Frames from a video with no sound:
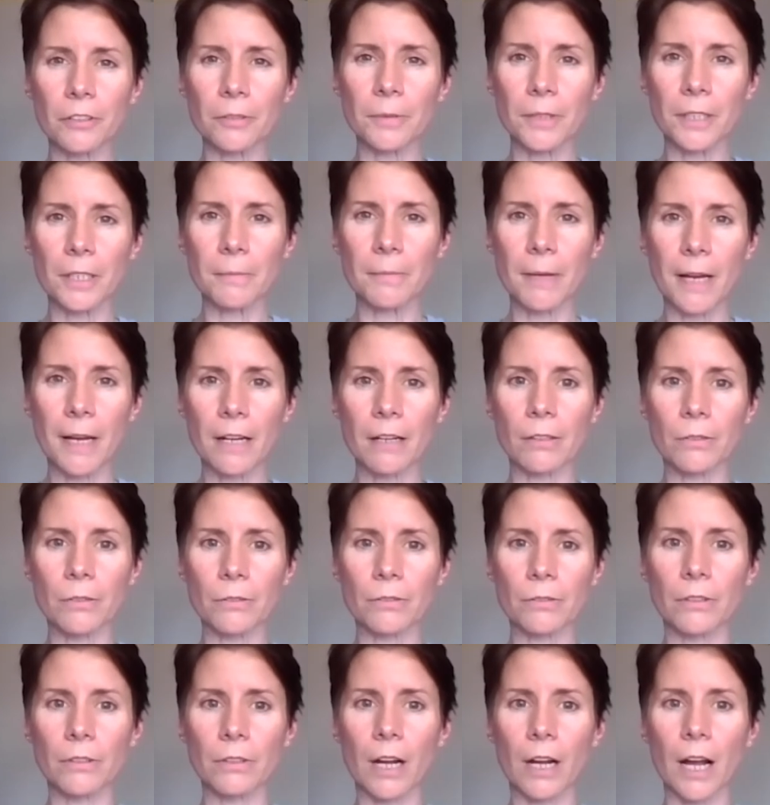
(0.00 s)
a little bit
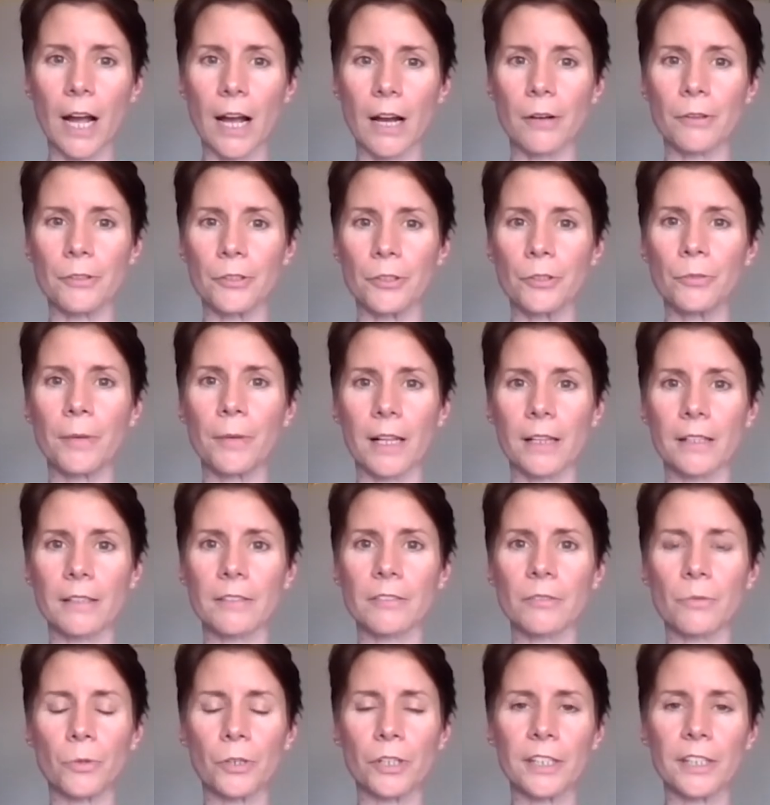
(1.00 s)
about how you
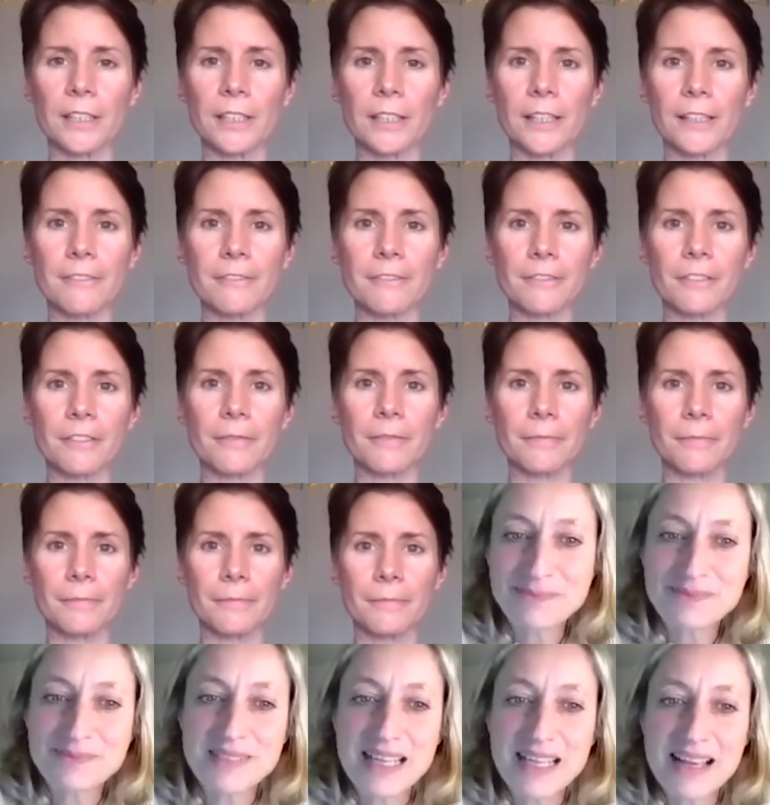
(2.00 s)
balance work and life?
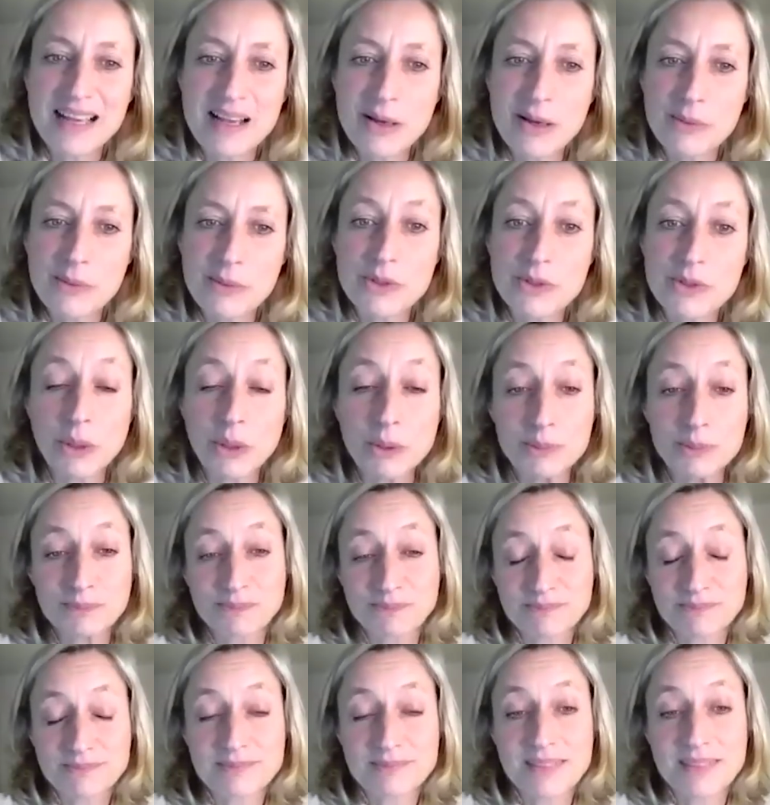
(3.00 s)
Uh, so,
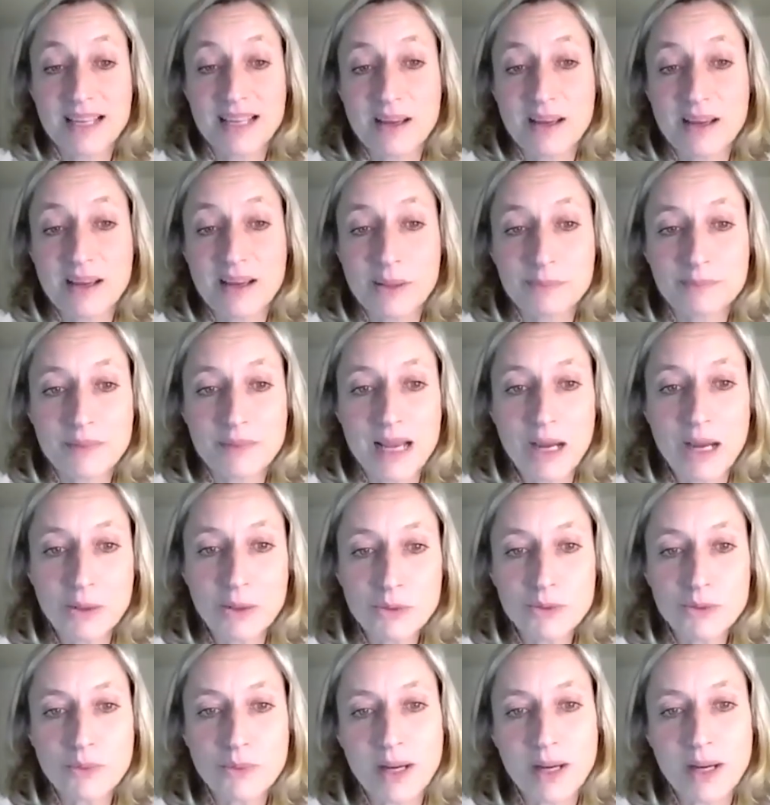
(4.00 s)
um, how
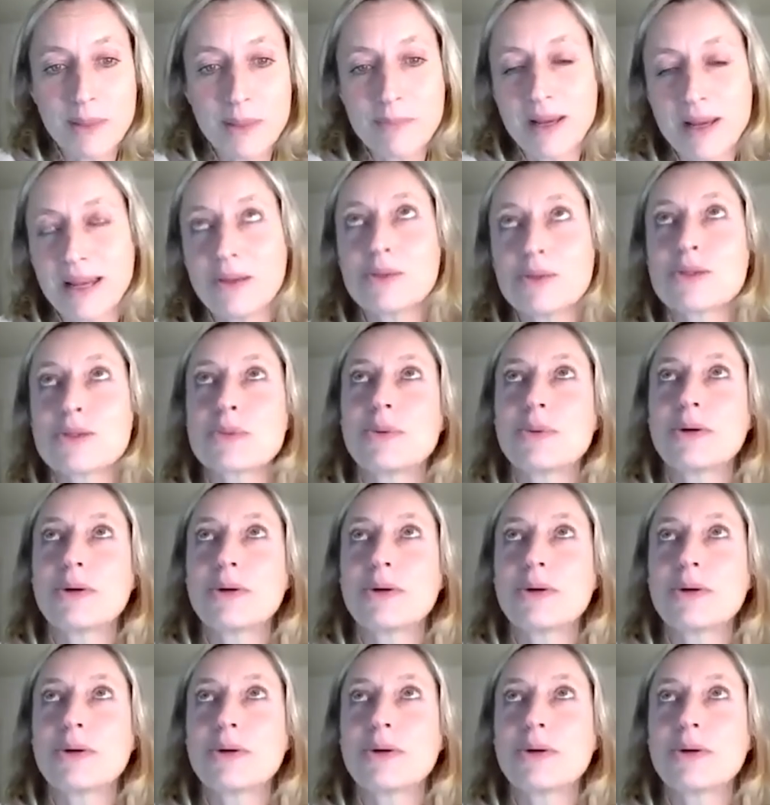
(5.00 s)
do I balance